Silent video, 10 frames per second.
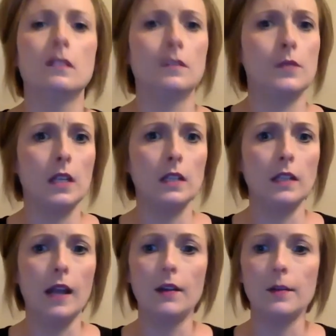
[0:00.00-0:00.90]
It's kind of
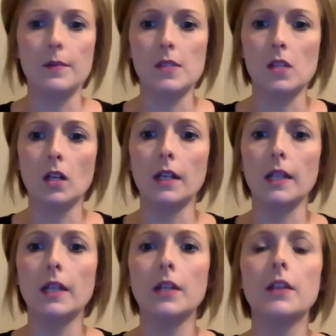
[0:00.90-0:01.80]
loud, I'm
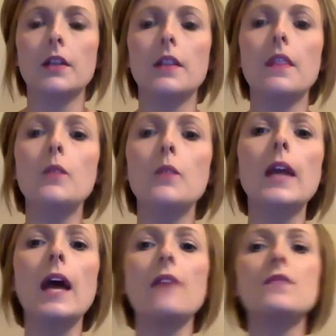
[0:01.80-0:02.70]
sorry. Then we
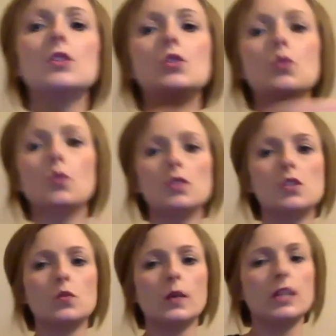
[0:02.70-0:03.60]
have the dual
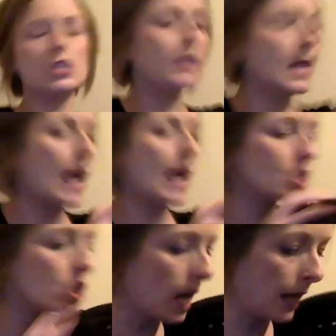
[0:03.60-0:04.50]
switch and
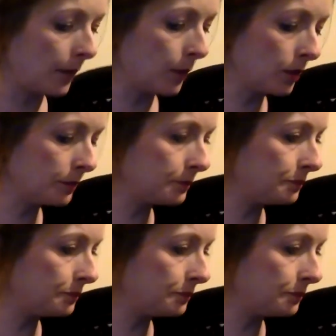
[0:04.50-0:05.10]
latch timer.